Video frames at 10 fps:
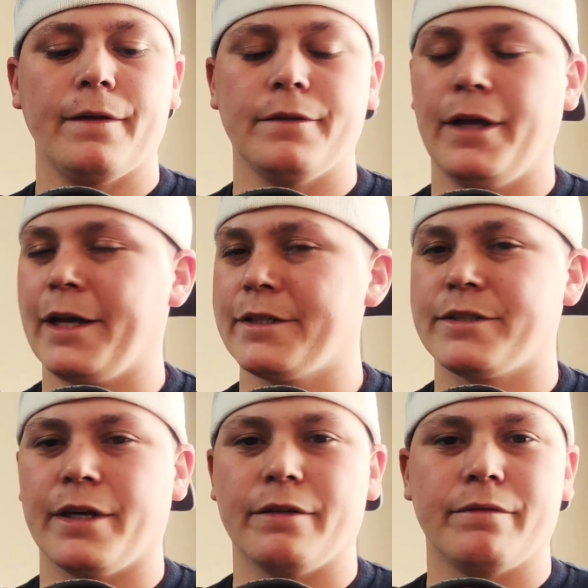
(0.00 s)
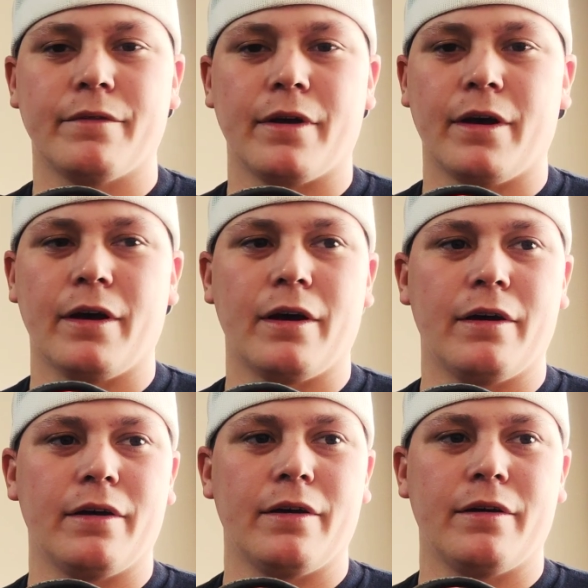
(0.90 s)
Like I said,
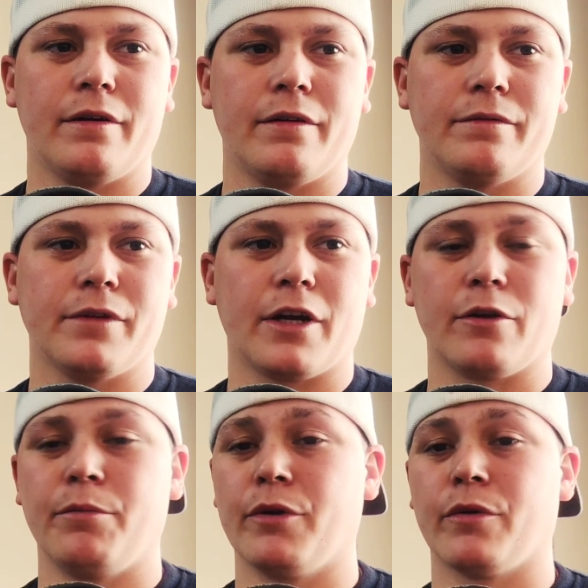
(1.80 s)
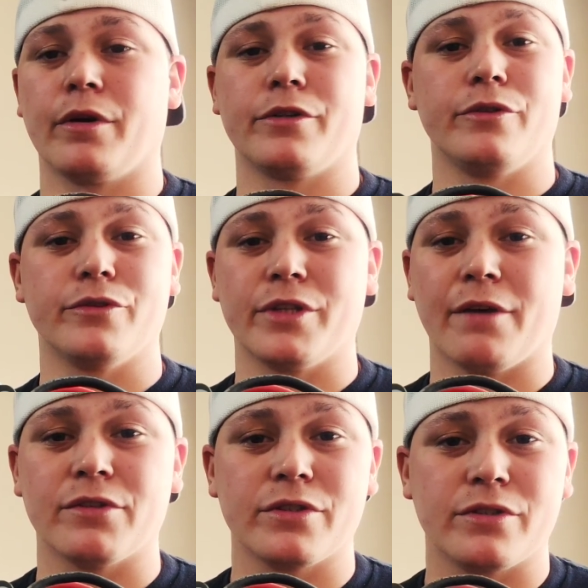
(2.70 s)
I could be running
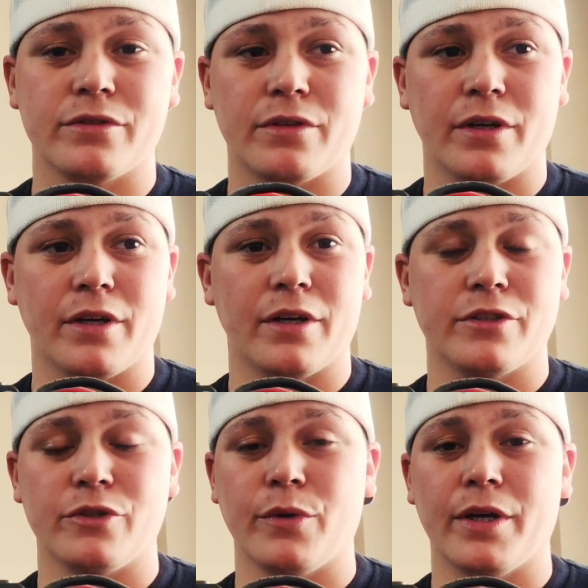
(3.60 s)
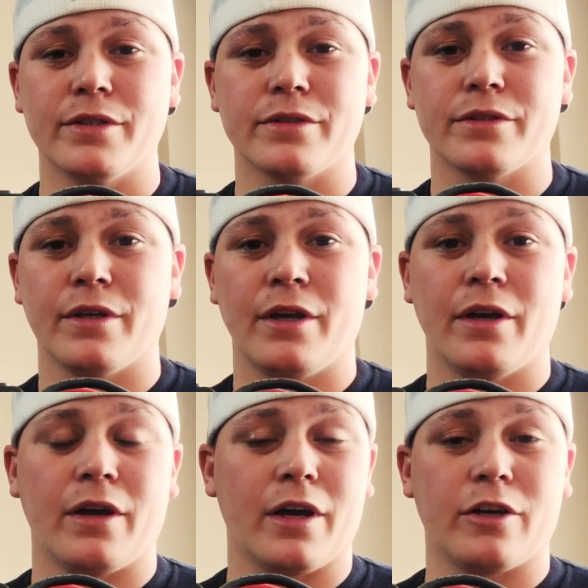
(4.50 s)
2.7s, 2.8s.
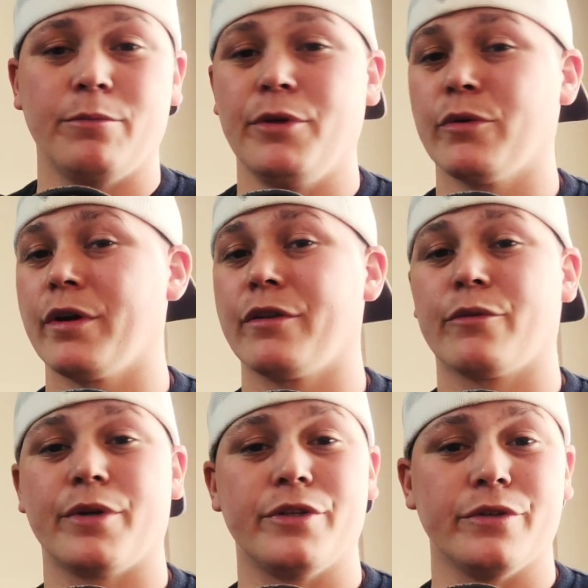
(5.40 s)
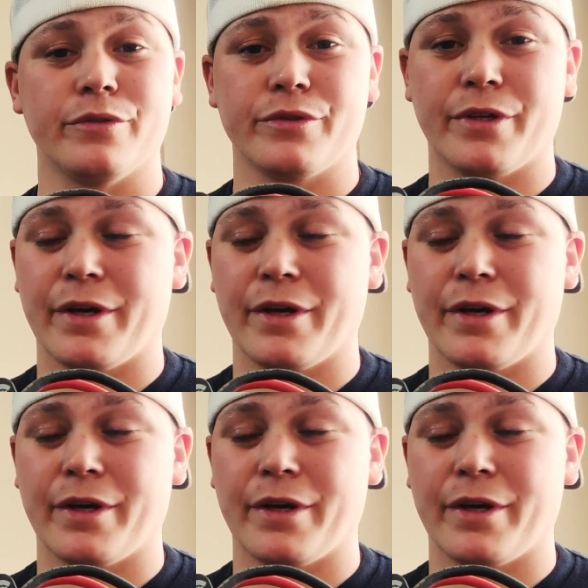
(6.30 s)
I could be running 3.2s.